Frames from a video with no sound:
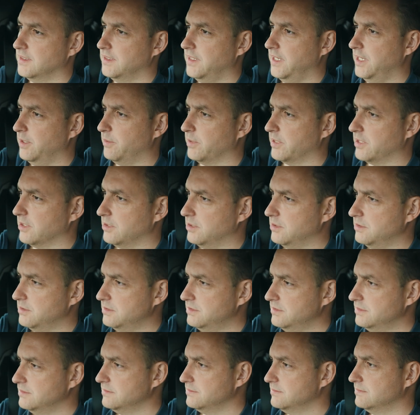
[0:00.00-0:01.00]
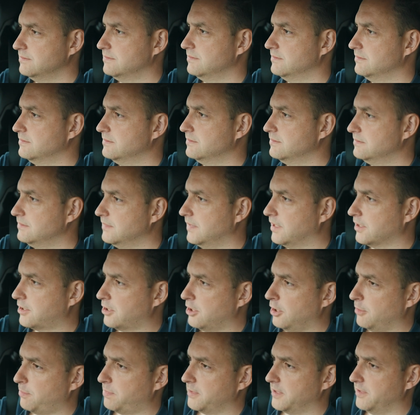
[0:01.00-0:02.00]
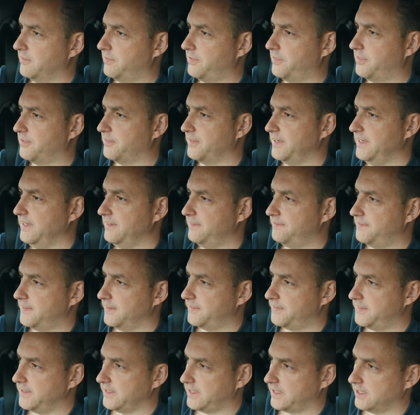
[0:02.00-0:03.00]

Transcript: Here we go. A couple of 350